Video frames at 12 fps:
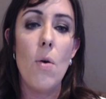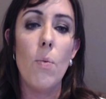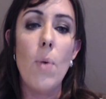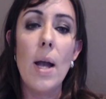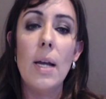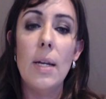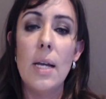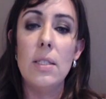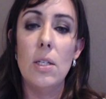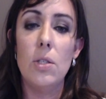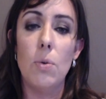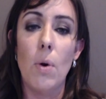Recognize
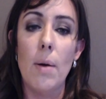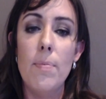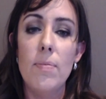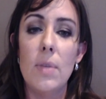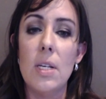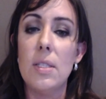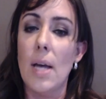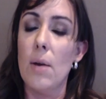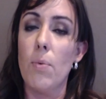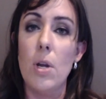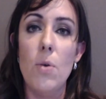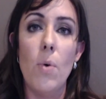the storm, decide
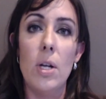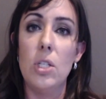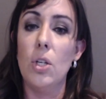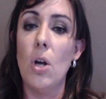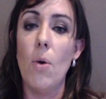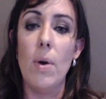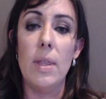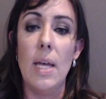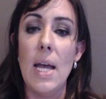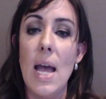where you want to go with it,